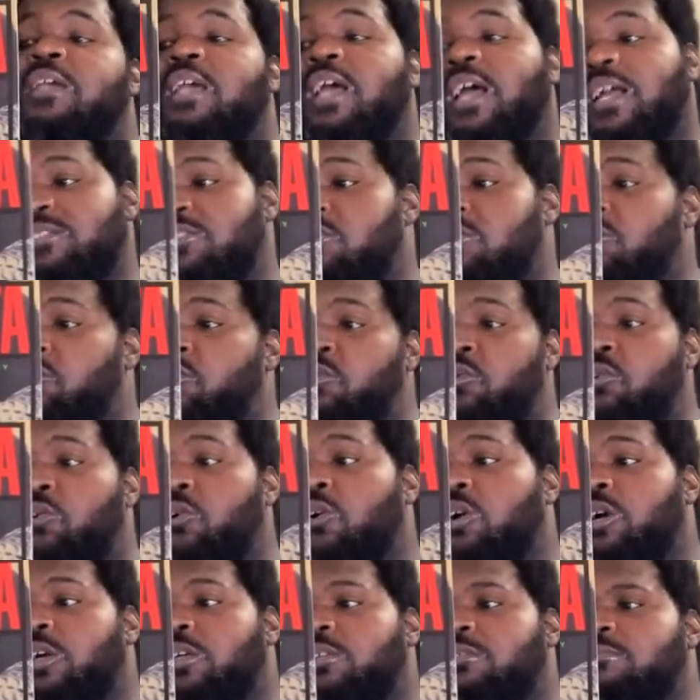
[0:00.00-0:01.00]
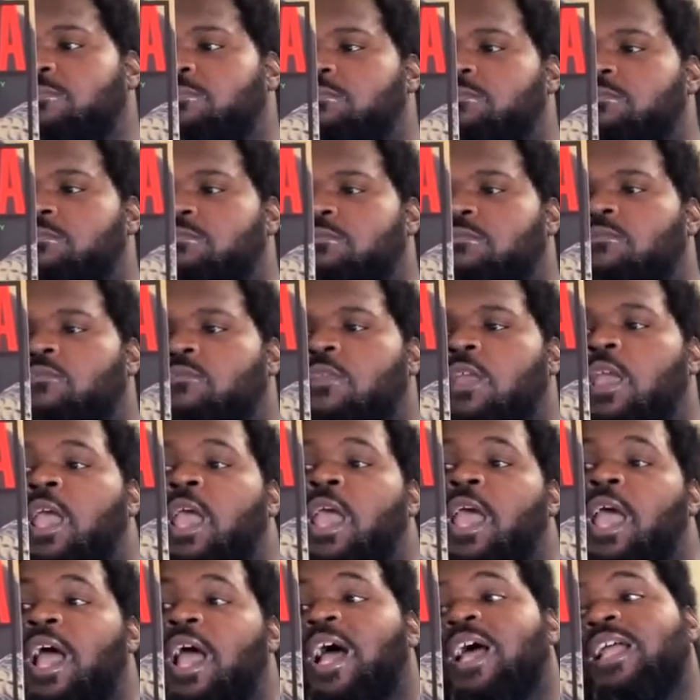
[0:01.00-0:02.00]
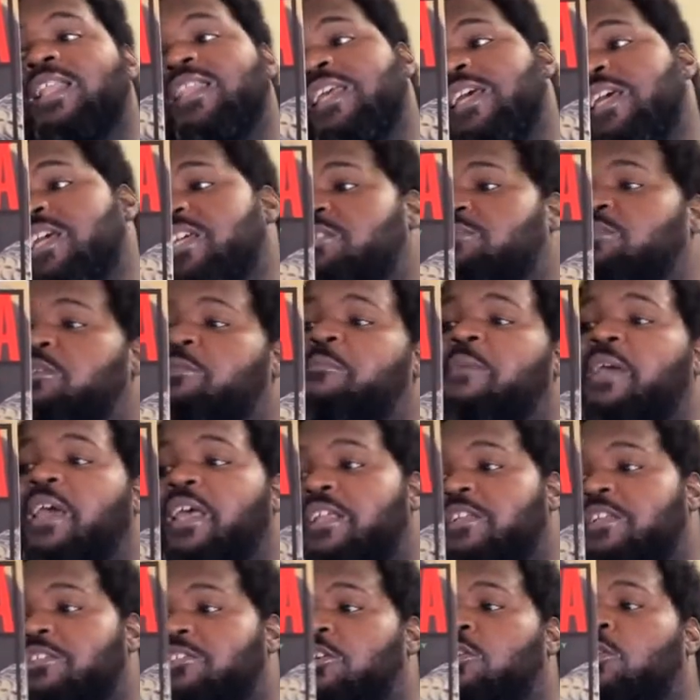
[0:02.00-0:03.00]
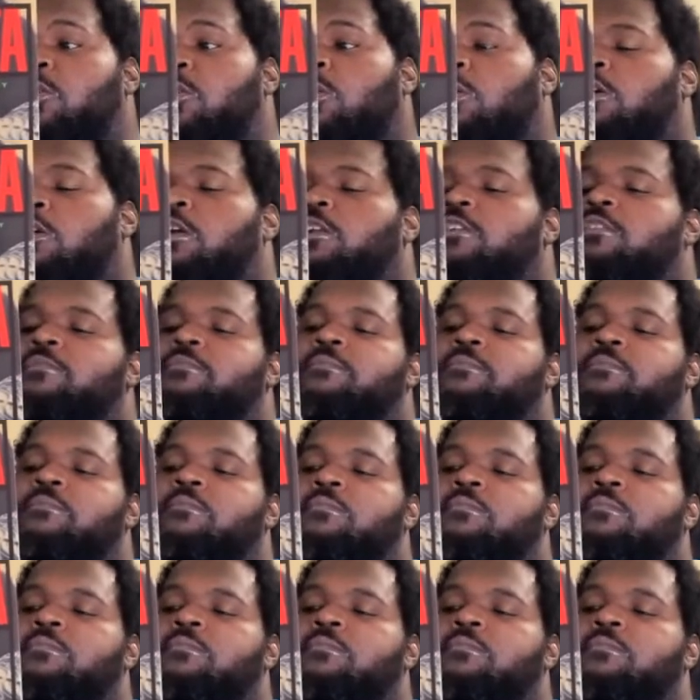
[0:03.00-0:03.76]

we got to New York. At least we made it to court.